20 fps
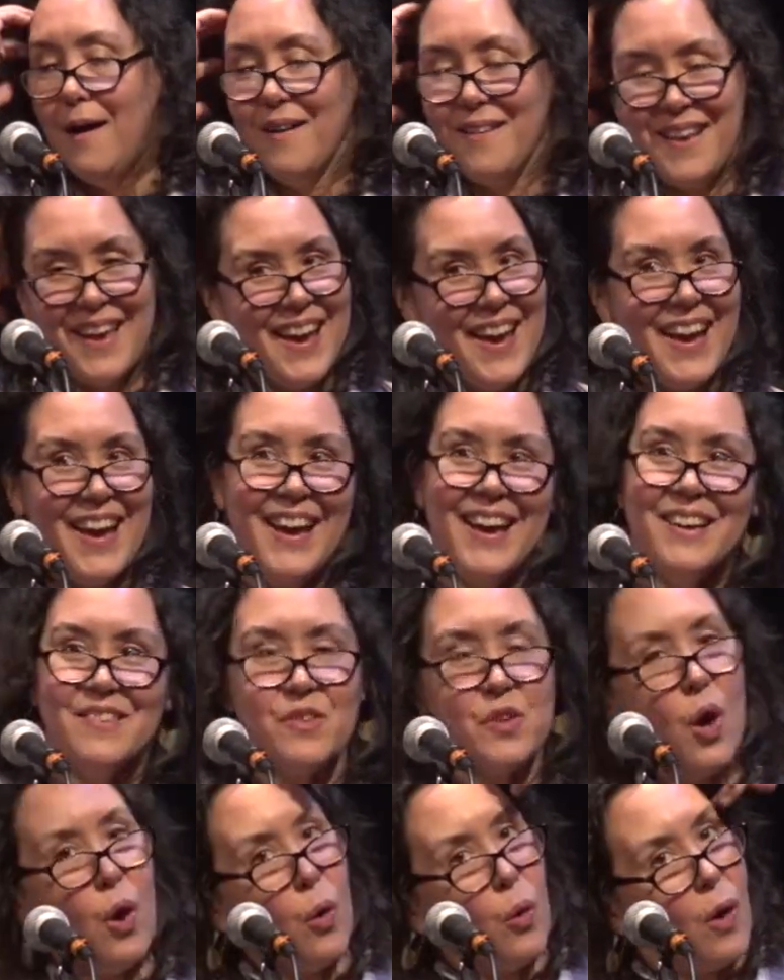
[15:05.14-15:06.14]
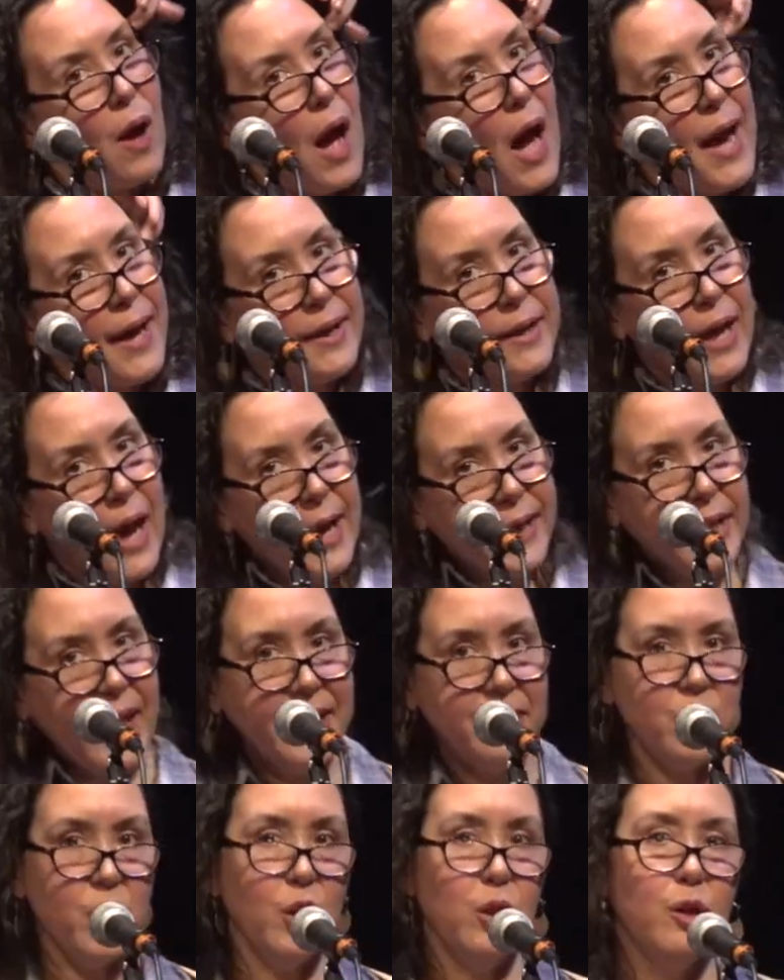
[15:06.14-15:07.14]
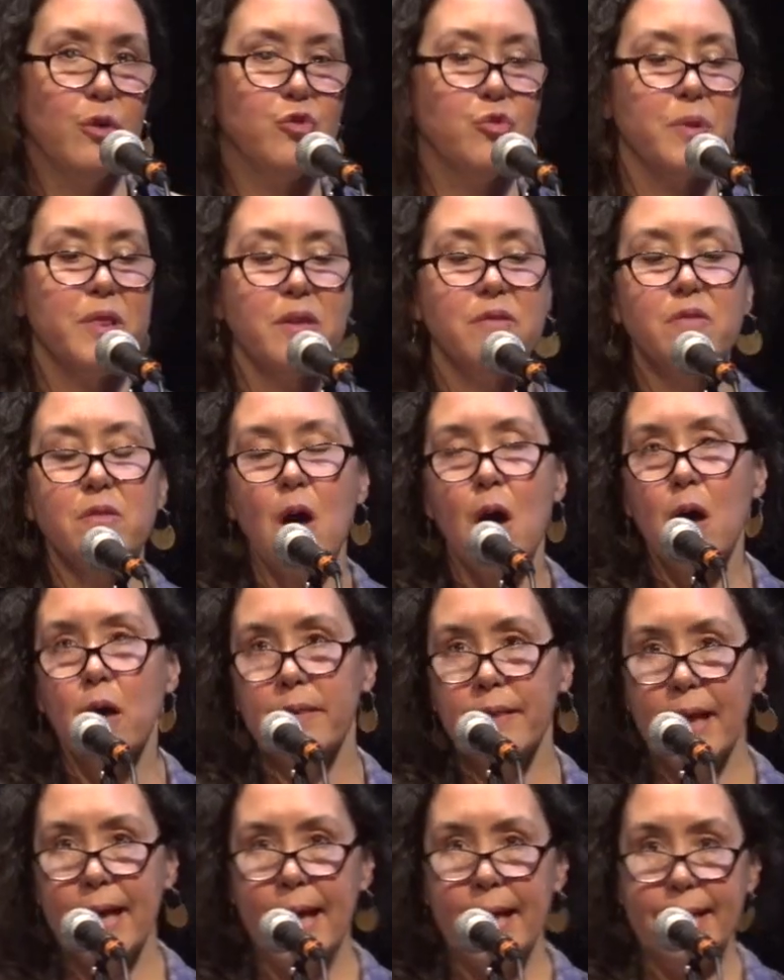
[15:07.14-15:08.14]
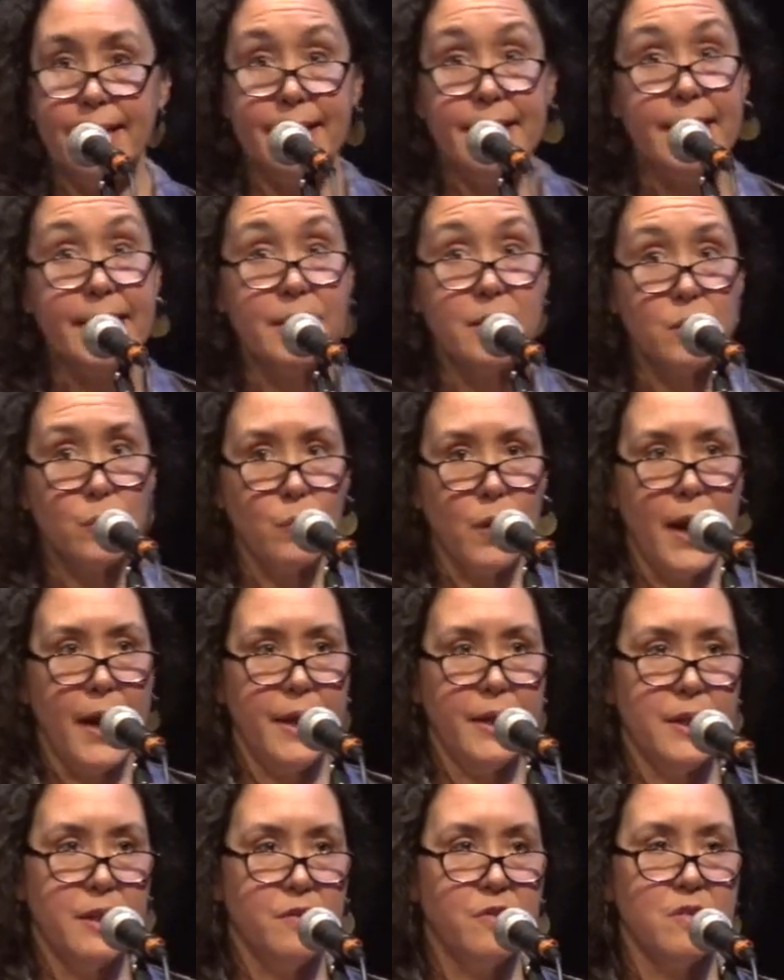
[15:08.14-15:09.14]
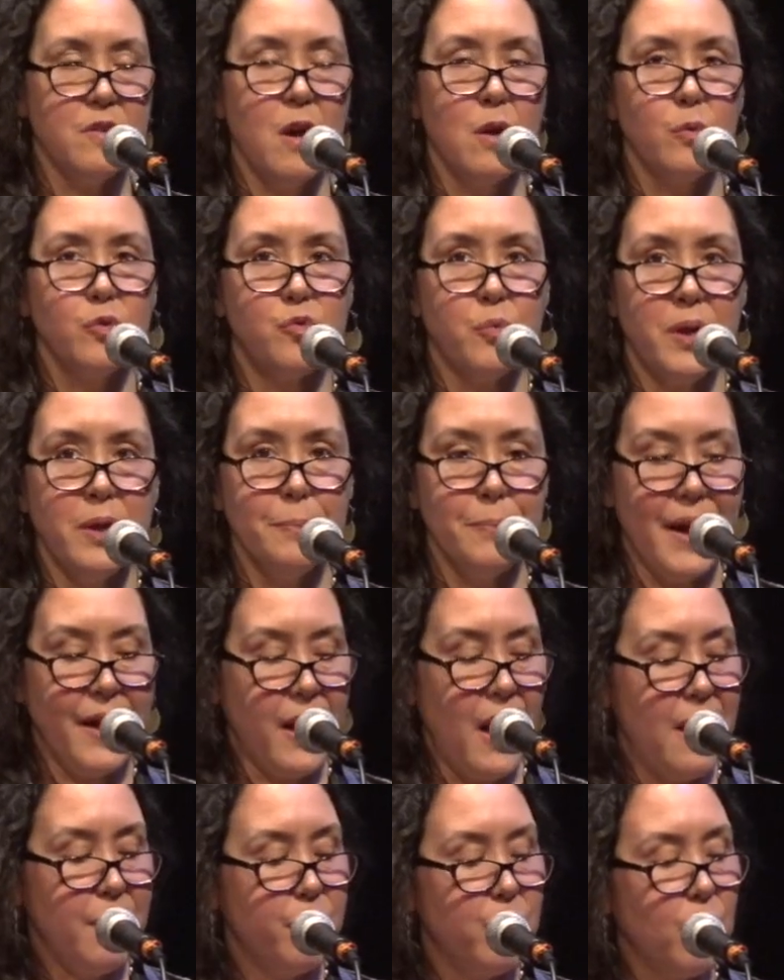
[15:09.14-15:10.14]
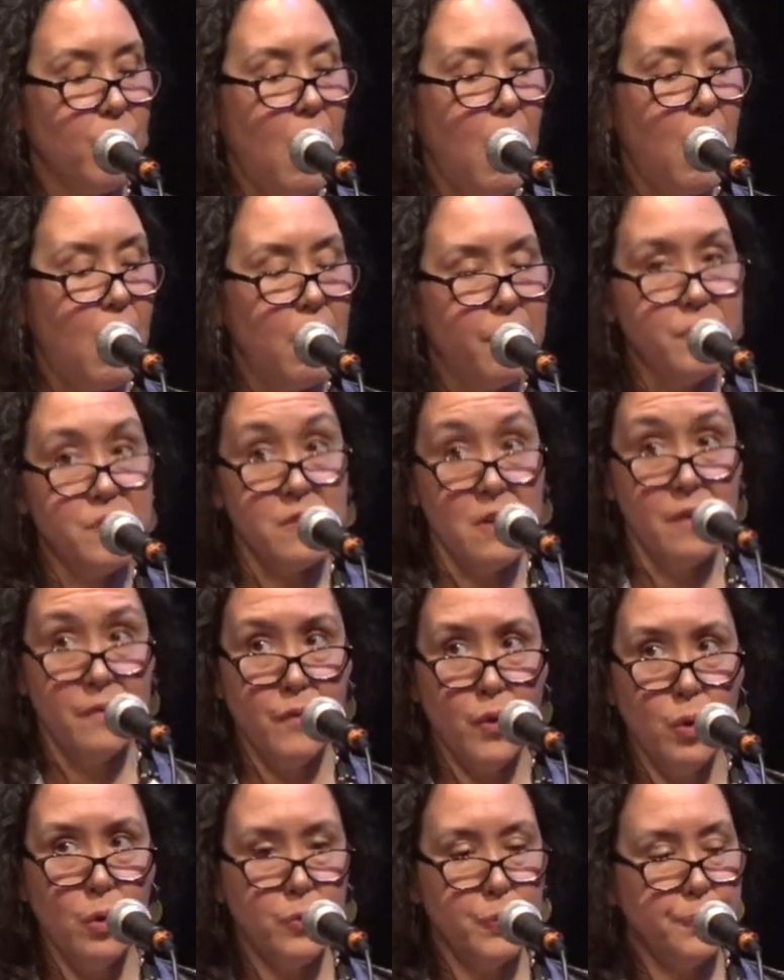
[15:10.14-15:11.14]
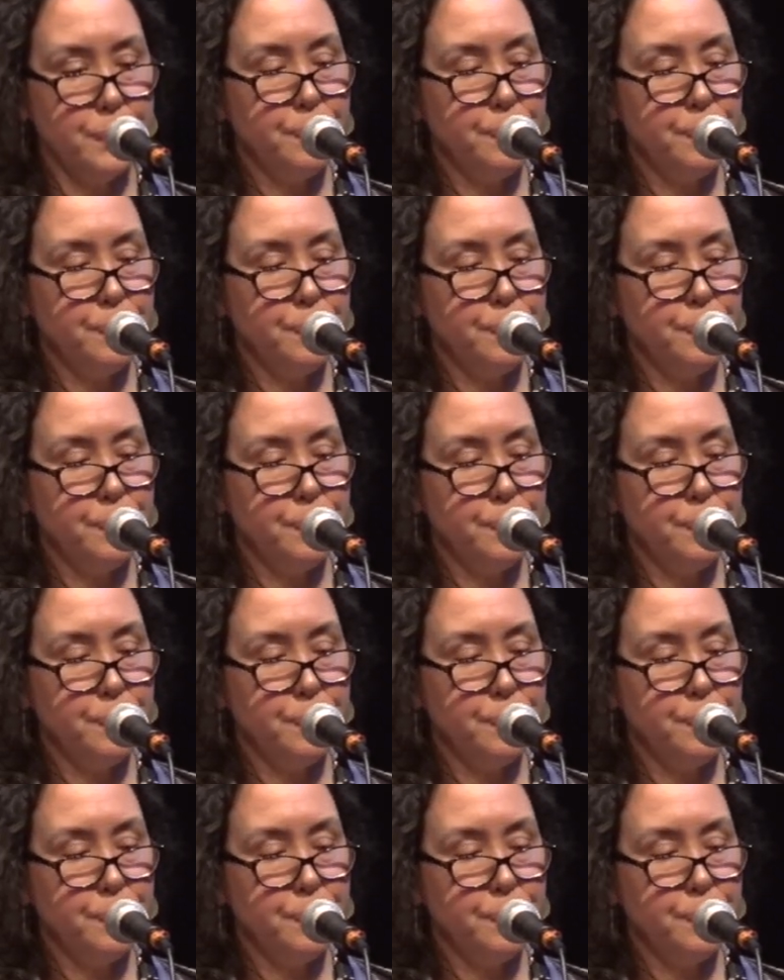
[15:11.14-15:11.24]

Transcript: Okay, so I'd like to close with a song that I didn't write. This song was written by Guy Farrar of Sunvolt.